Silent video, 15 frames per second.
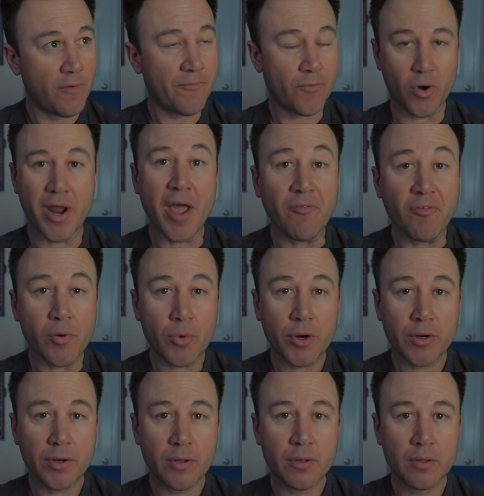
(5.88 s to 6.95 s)
for
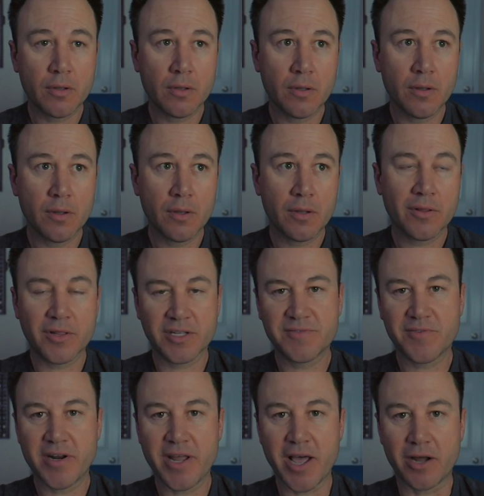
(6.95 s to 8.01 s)
everyone? Let's
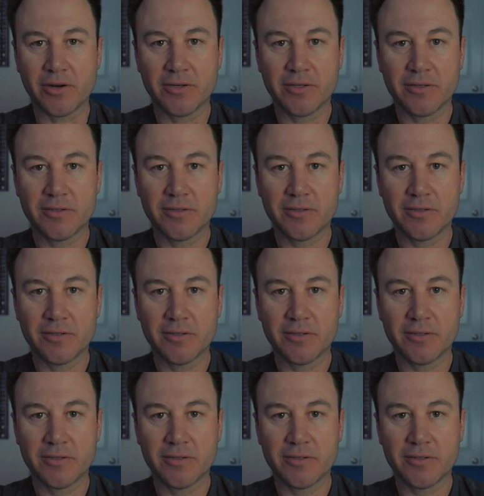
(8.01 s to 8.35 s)
find out.